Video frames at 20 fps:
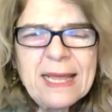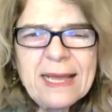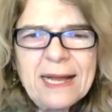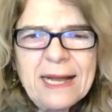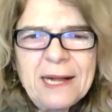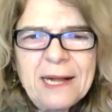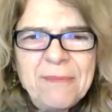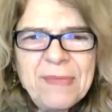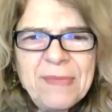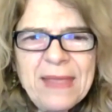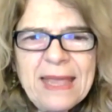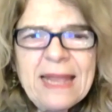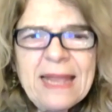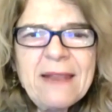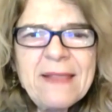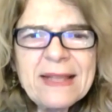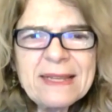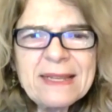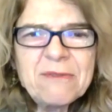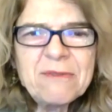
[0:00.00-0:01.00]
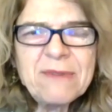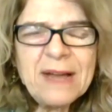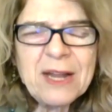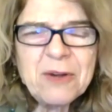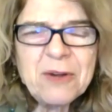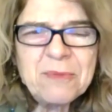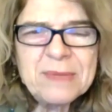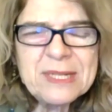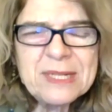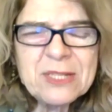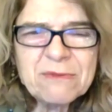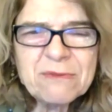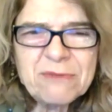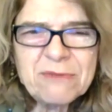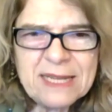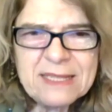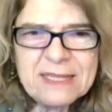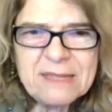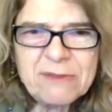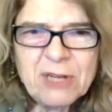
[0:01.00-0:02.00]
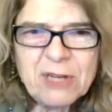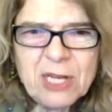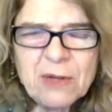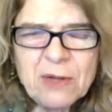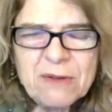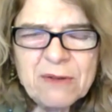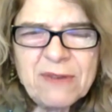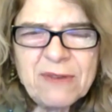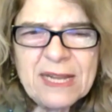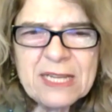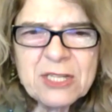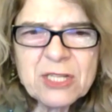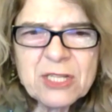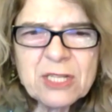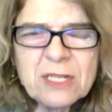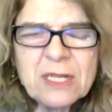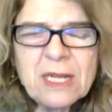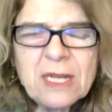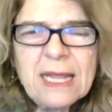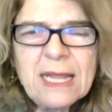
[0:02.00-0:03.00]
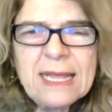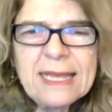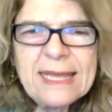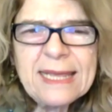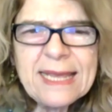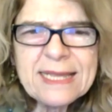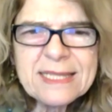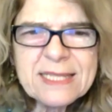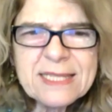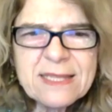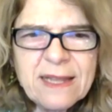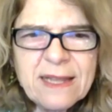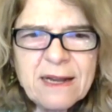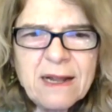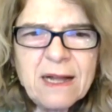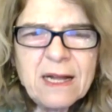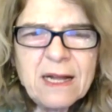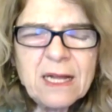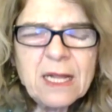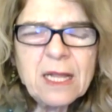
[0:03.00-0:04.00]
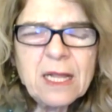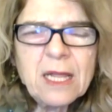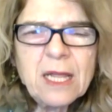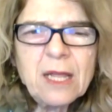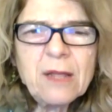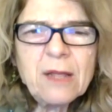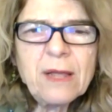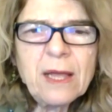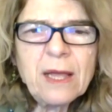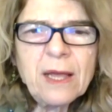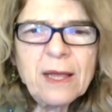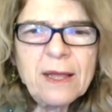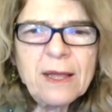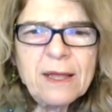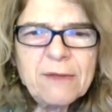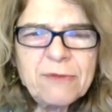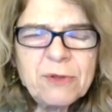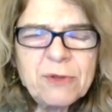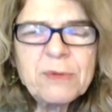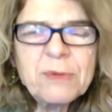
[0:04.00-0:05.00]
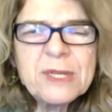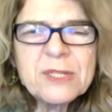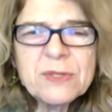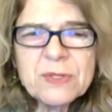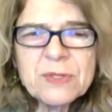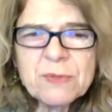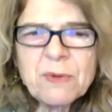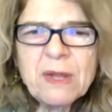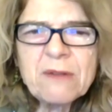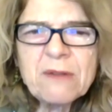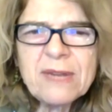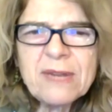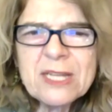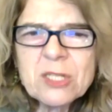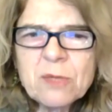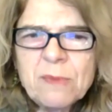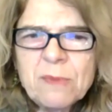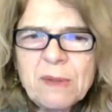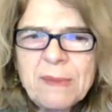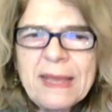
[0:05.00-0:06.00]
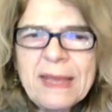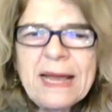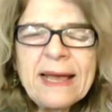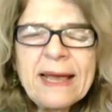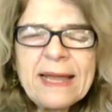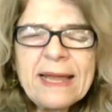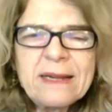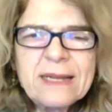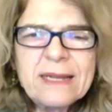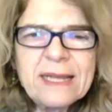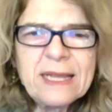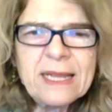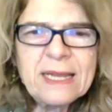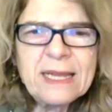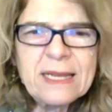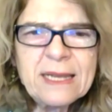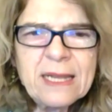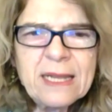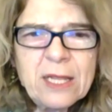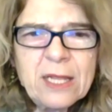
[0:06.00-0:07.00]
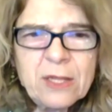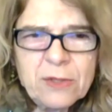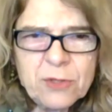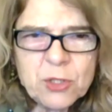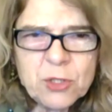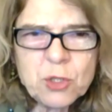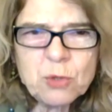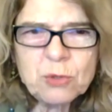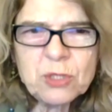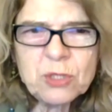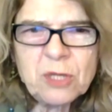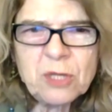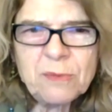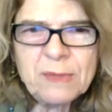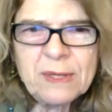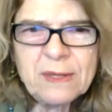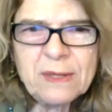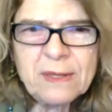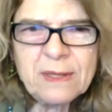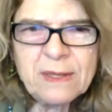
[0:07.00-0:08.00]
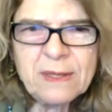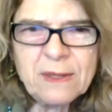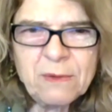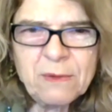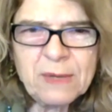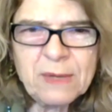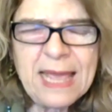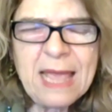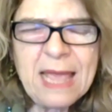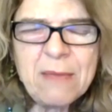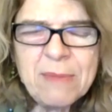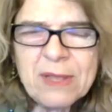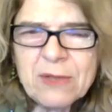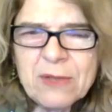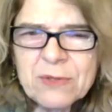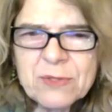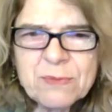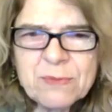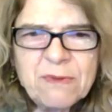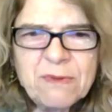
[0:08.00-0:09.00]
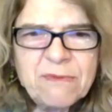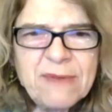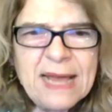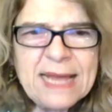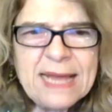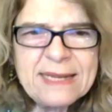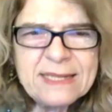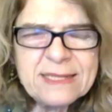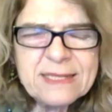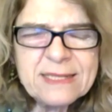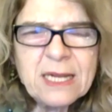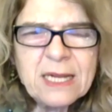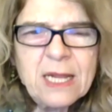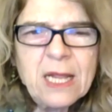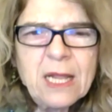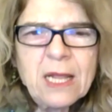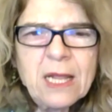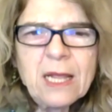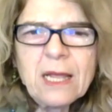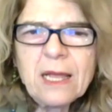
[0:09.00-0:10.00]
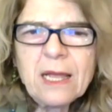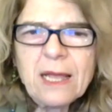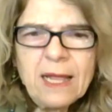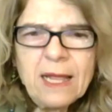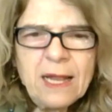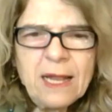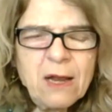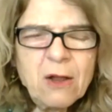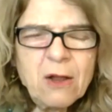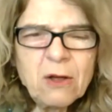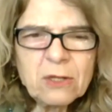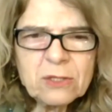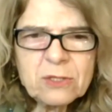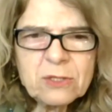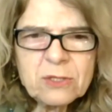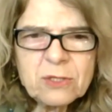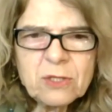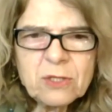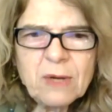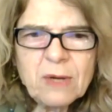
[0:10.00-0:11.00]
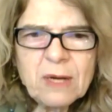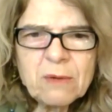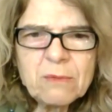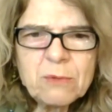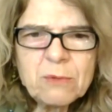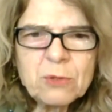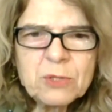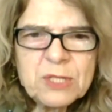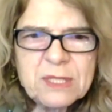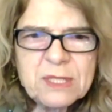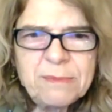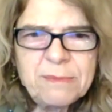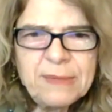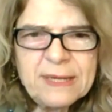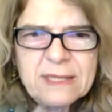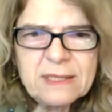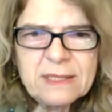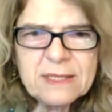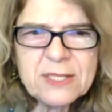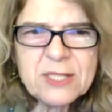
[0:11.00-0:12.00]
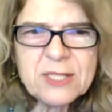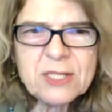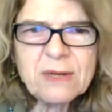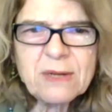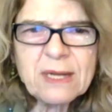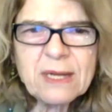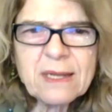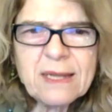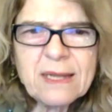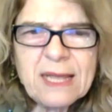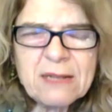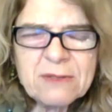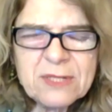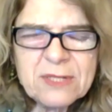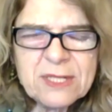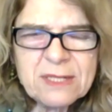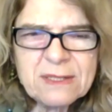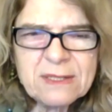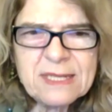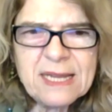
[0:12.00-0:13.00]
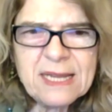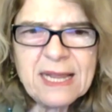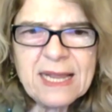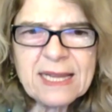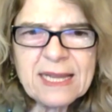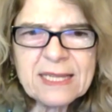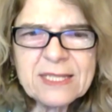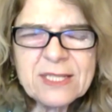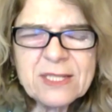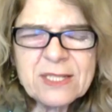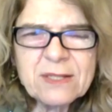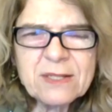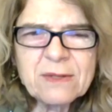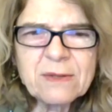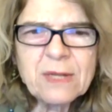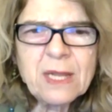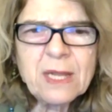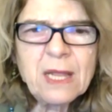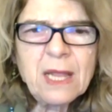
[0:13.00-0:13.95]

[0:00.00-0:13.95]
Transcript: In that environment of relatively low inflation, yes, there are a few reasons why inflation may be higher in the short term in the UK, because we've added a lot to our water bills, to our council tax, to